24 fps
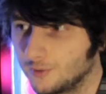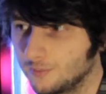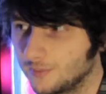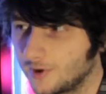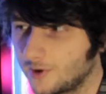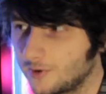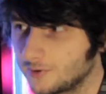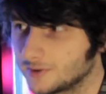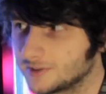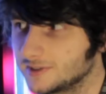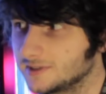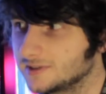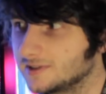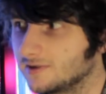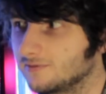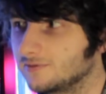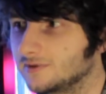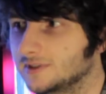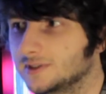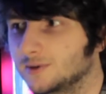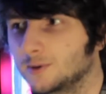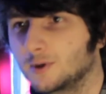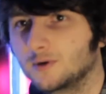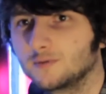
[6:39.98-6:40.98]
comparisons
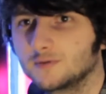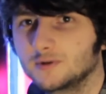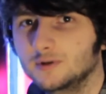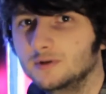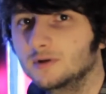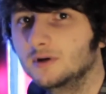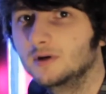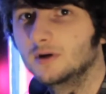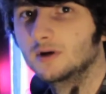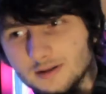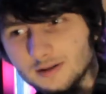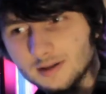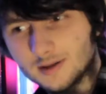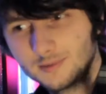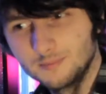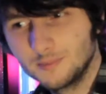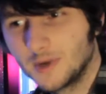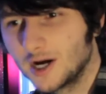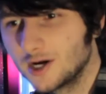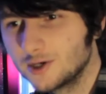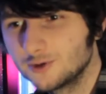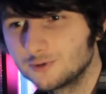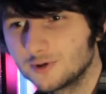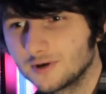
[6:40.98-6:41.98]
every so often. Like,
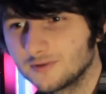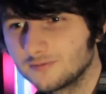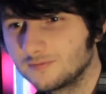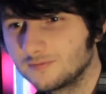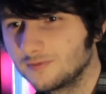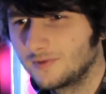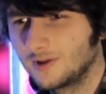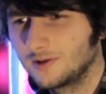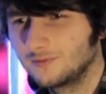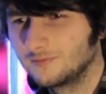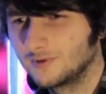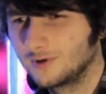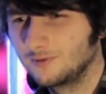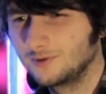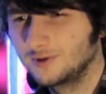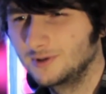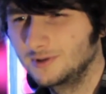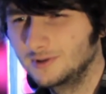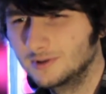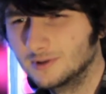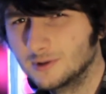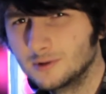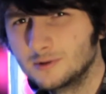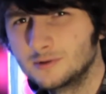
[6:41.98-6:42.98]
Minecraft felt very
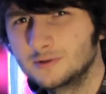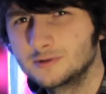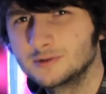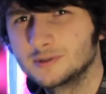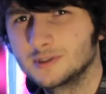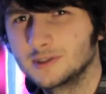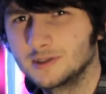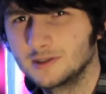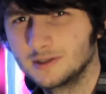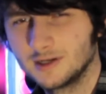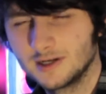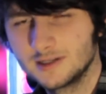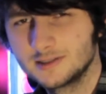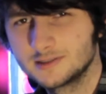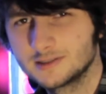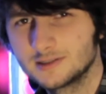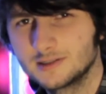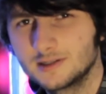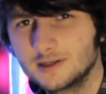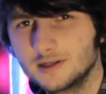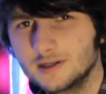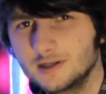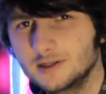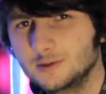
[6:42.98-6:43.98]
lonely and
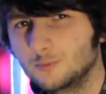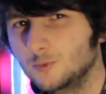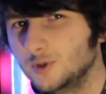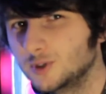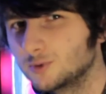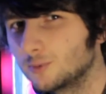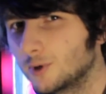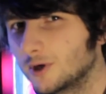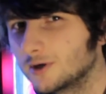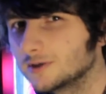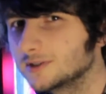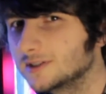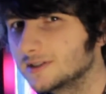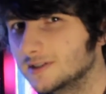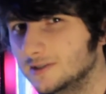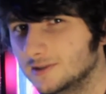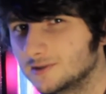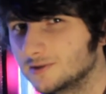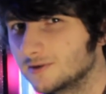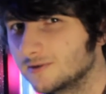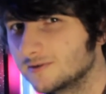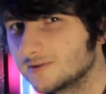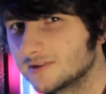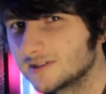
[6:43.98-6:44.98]
isolated, which worked in
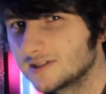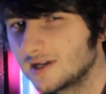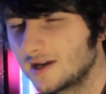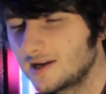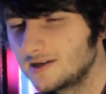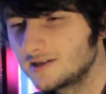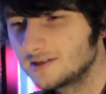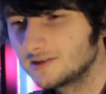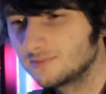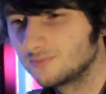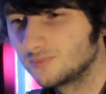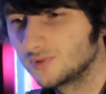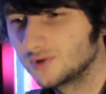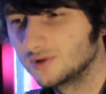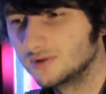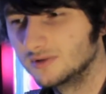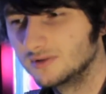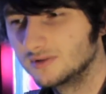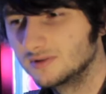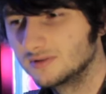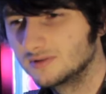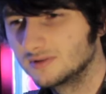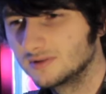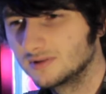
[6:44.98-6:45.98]
its own sense, but
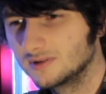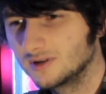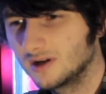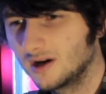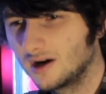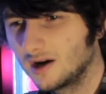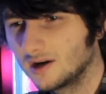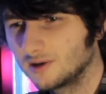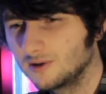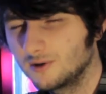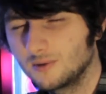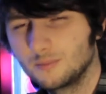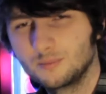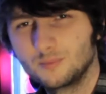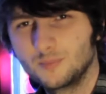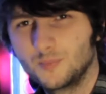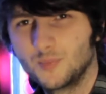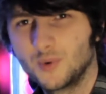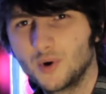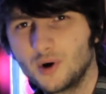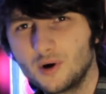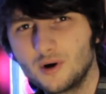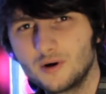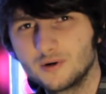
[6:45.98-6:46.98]
I got
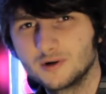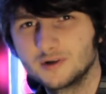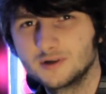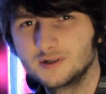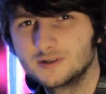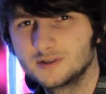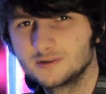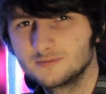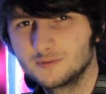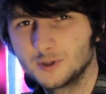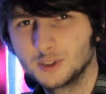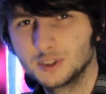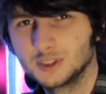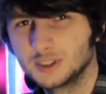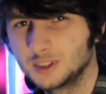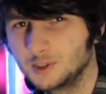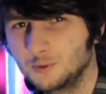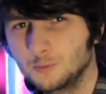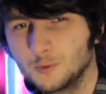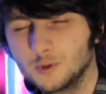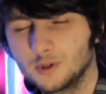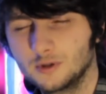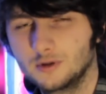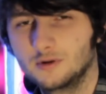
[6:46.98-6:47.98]
bored. I just felt
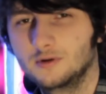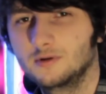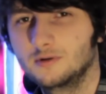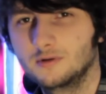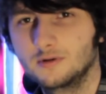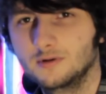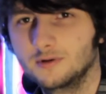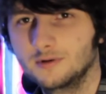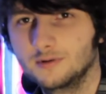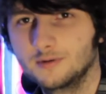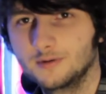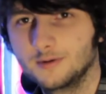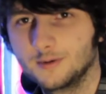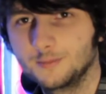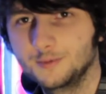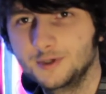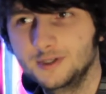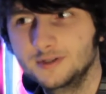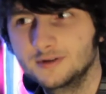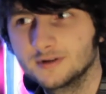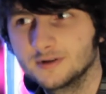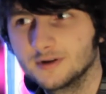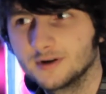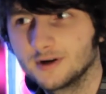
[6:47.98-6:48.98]
too alone. I
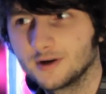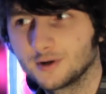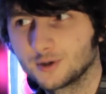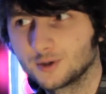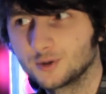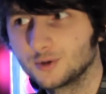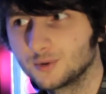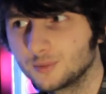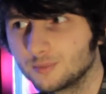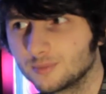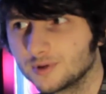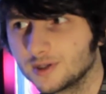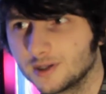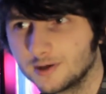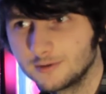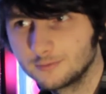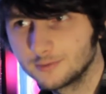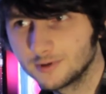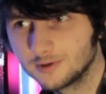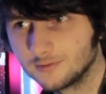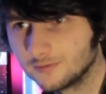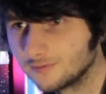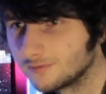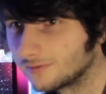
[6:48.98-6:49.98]
mean, I could play
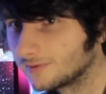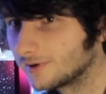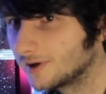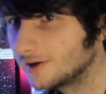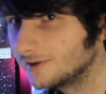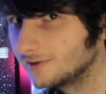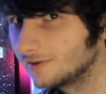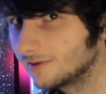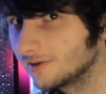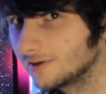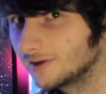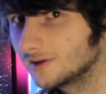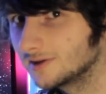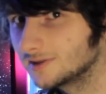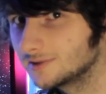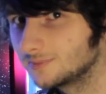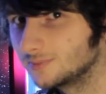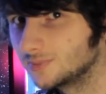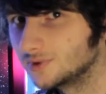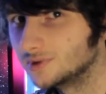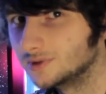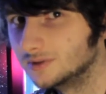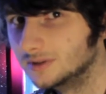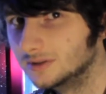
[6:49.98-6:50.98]
with a friend, I guess,
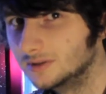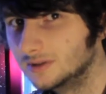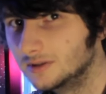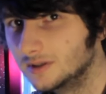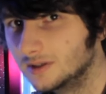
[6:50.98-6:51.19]
but